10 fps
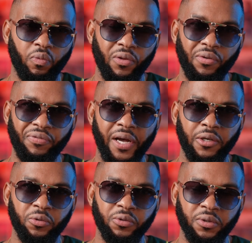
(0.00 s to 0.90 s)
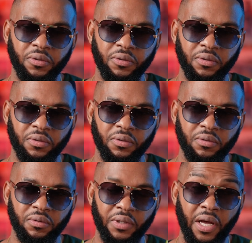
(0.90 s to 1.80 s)
But the vinyls
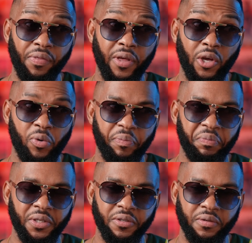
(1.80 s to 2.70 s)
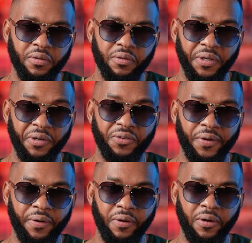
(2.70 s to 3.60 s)
and the equipment, there is
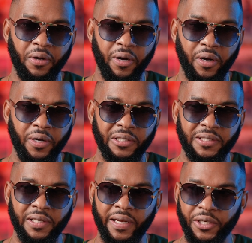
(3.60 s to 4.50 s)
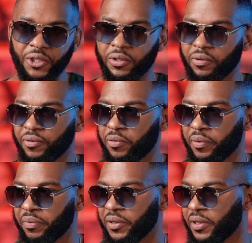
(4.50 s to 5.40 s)
a large selection of
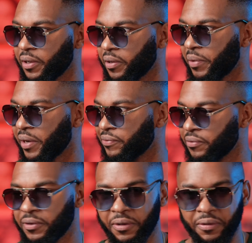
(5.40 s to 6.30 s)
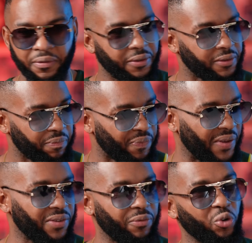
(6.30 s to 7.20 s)
equipment here, but there's some
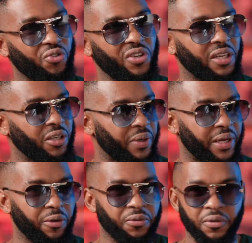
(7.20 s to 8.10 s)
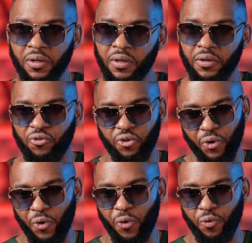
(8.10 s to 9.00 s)
things I've not seen anywhere else.
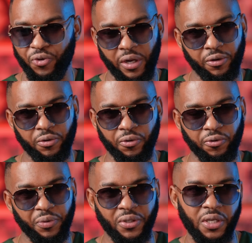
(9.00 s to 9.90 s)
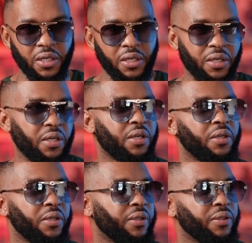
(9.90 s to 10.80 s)
So, shout out to Groove Boutique.
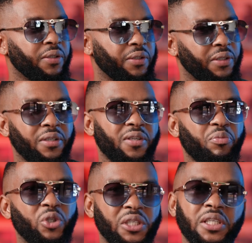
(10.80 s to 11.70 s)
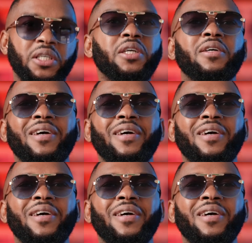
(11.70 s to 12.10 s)
It is a boutique.